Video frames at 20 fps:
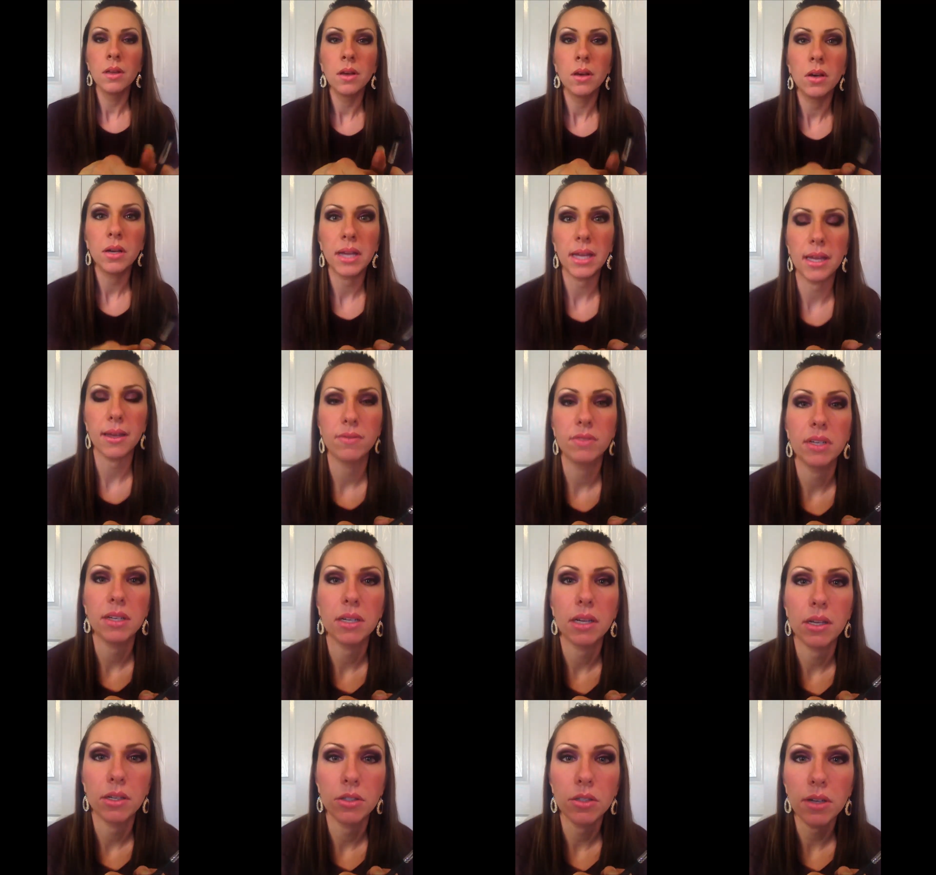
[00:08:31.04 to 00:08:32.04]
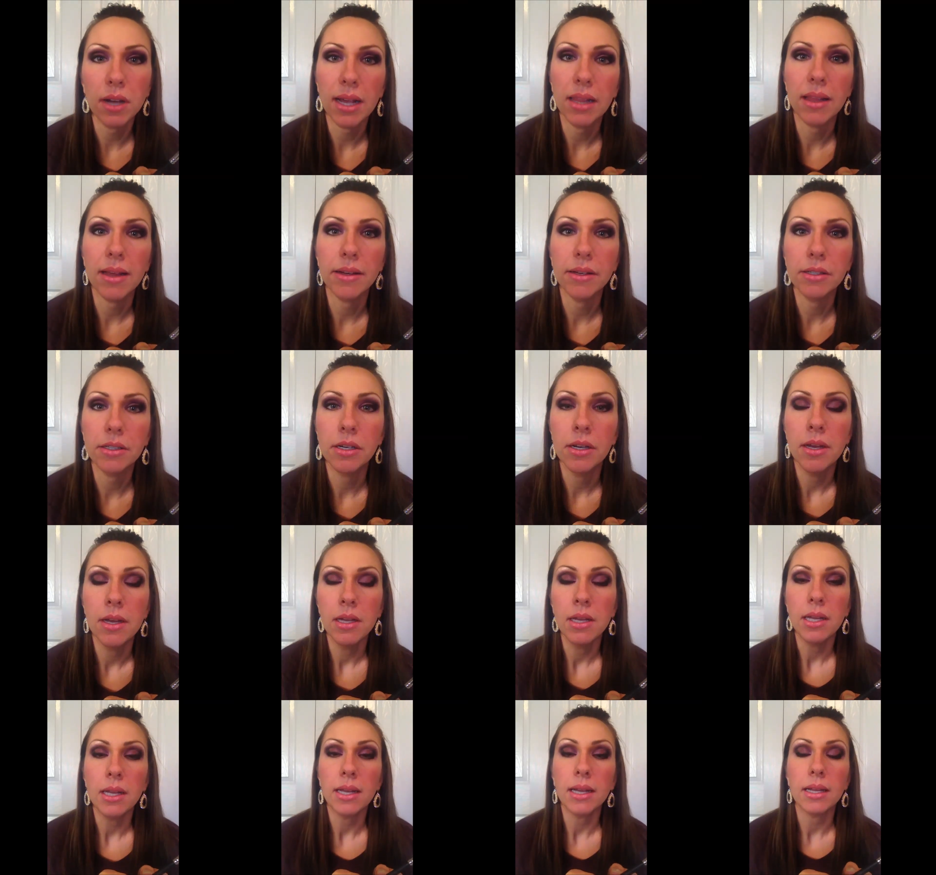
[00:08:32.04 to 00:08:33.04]
Okay, I've done under eyeliner,
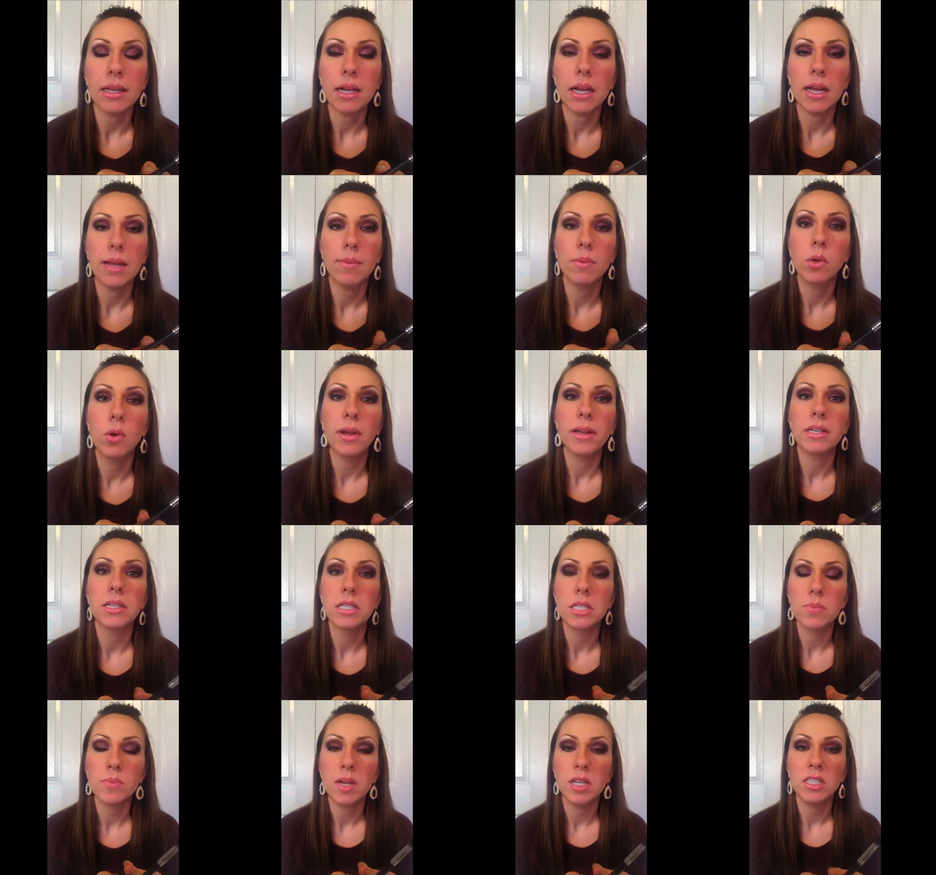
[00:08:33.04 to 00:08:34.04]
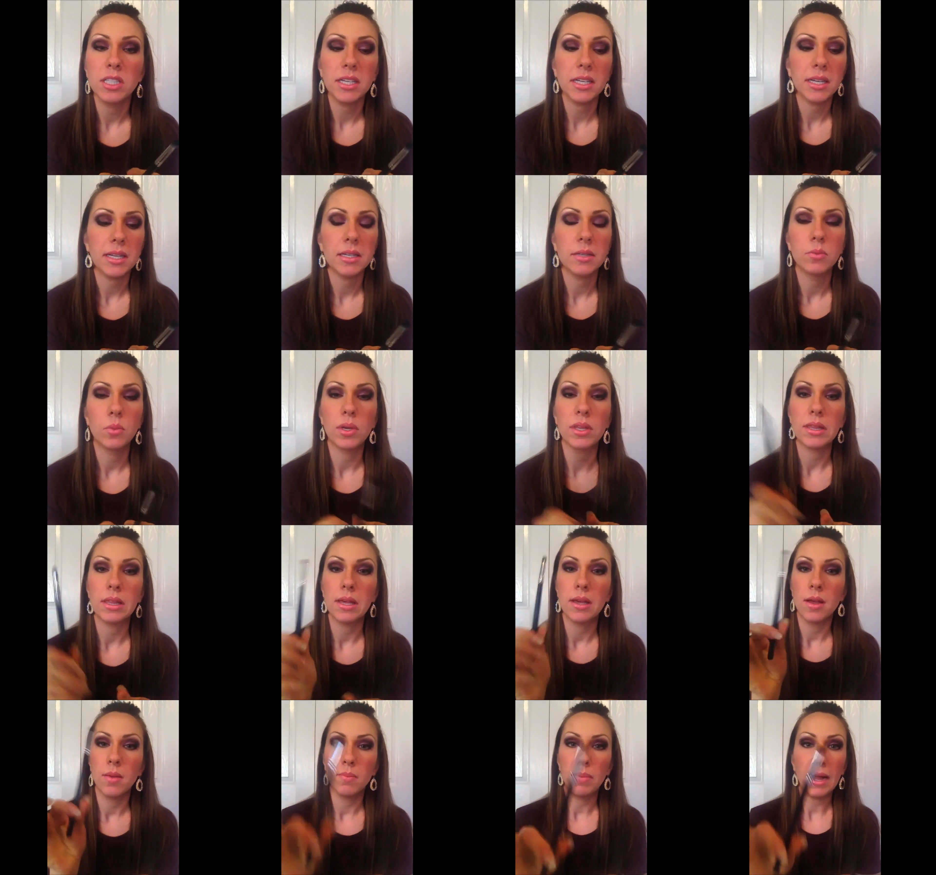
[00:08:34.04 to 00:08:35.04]
and I am going to smudge that in with
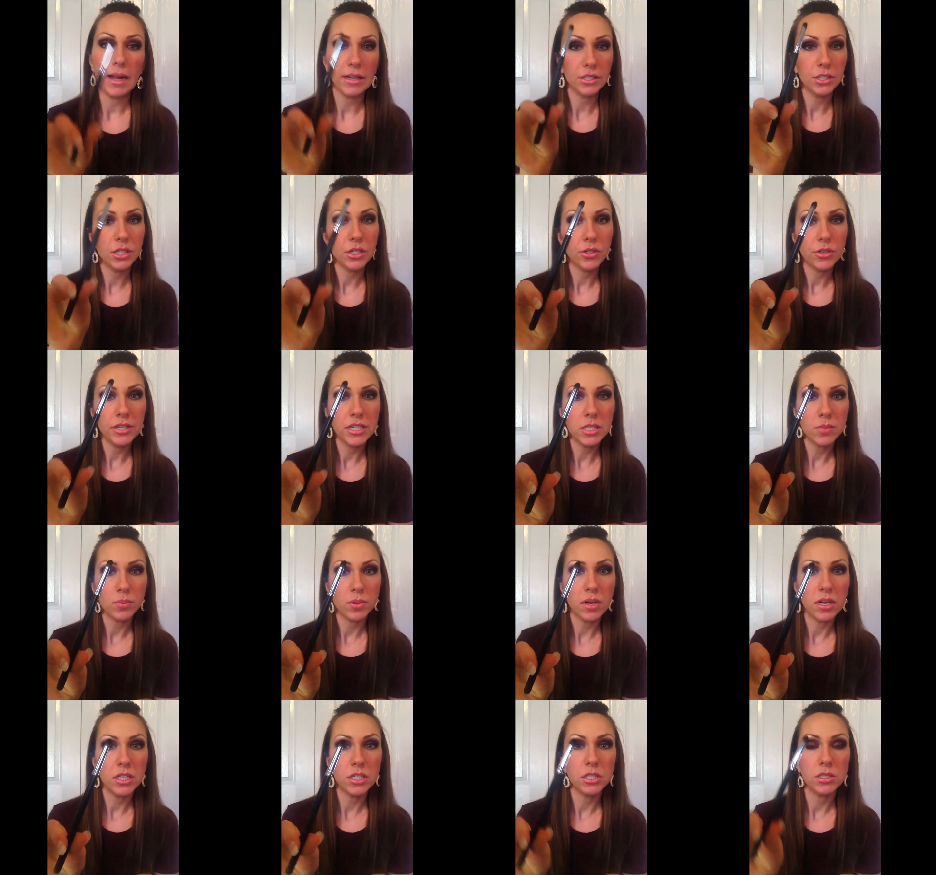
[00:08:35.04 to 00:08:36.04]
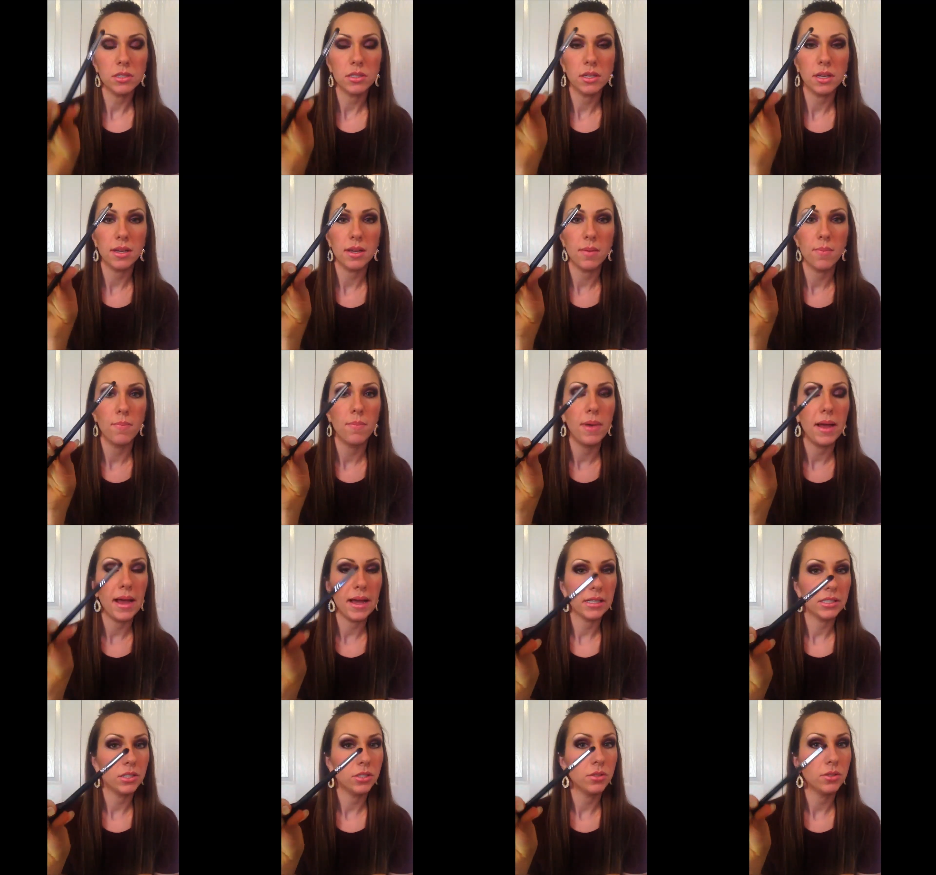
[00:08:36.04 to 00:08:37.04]
back to the crease brush,
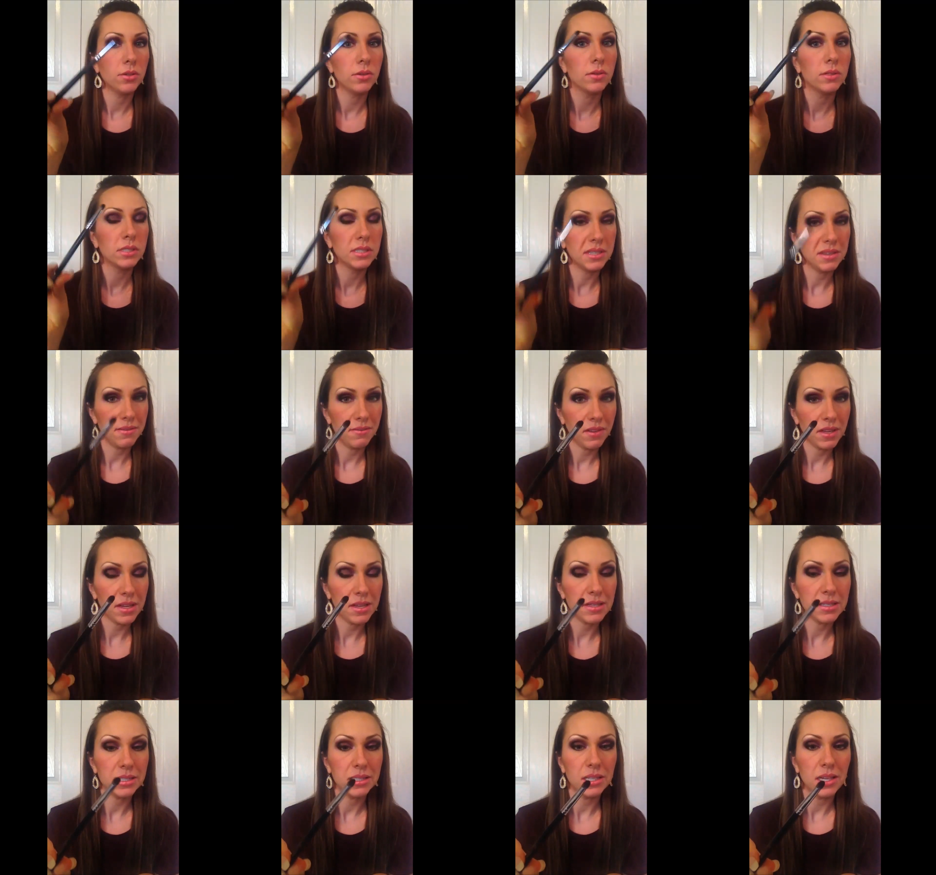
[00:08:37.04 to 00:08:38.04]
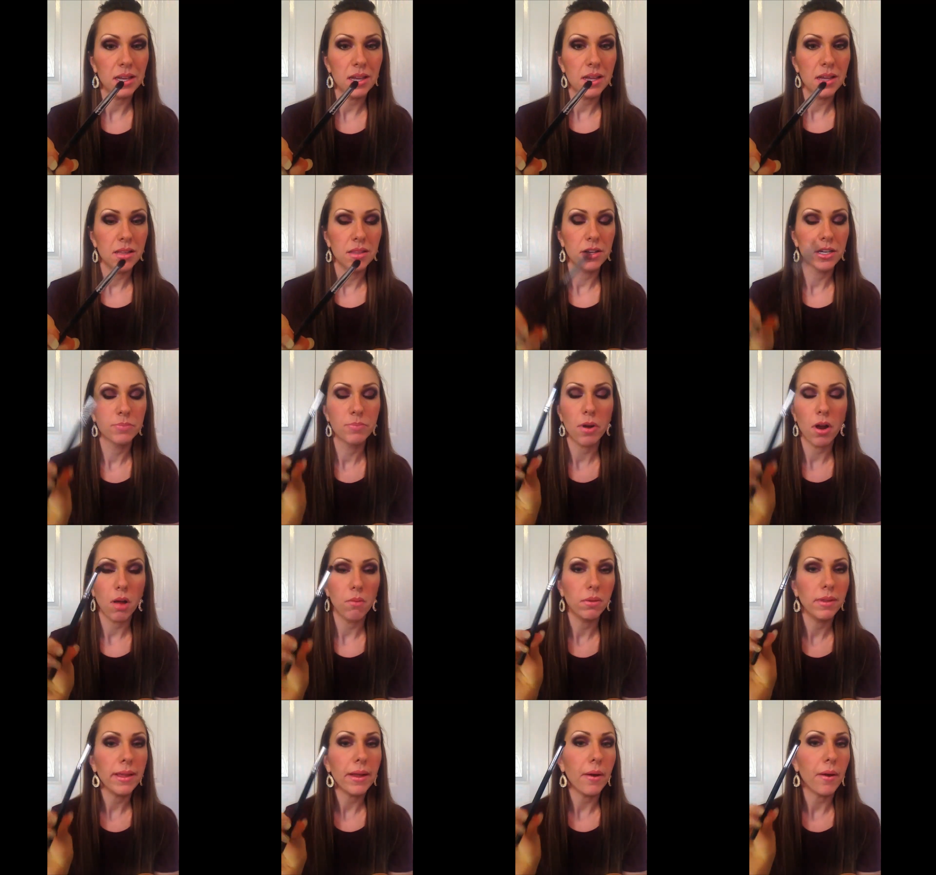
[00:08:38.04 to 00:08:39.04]
back to Devious. There's
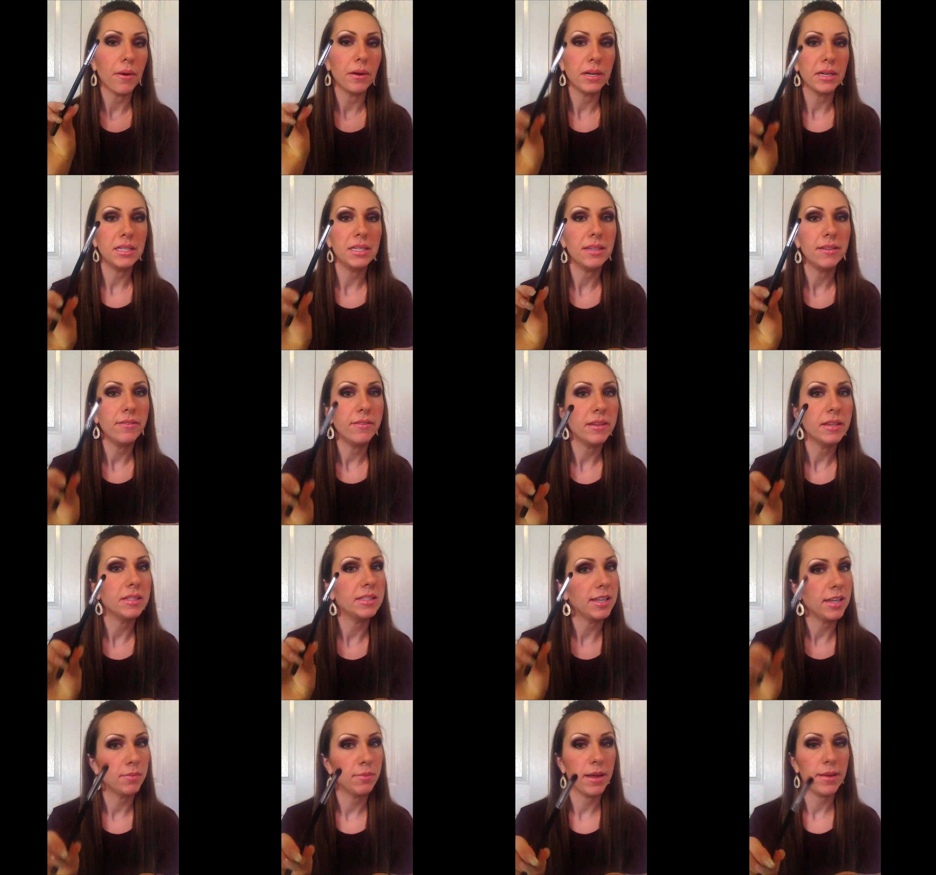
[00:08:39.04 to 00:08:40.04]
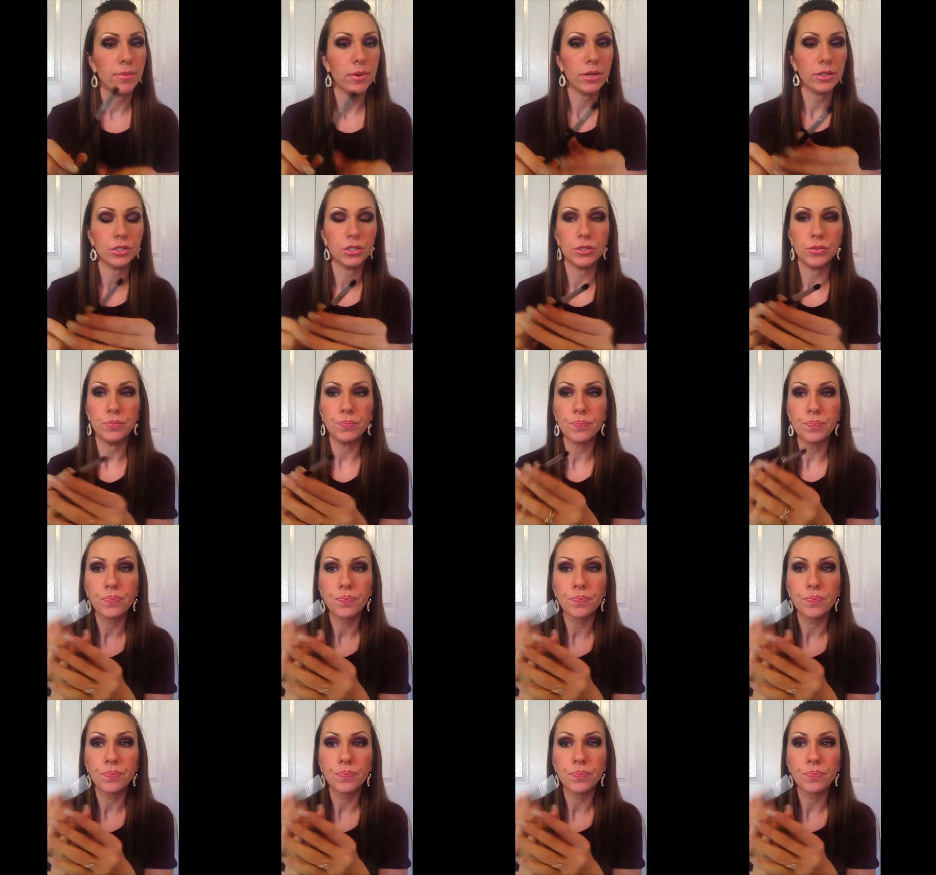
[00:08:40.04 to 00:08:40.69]
probably already Devious in my brush.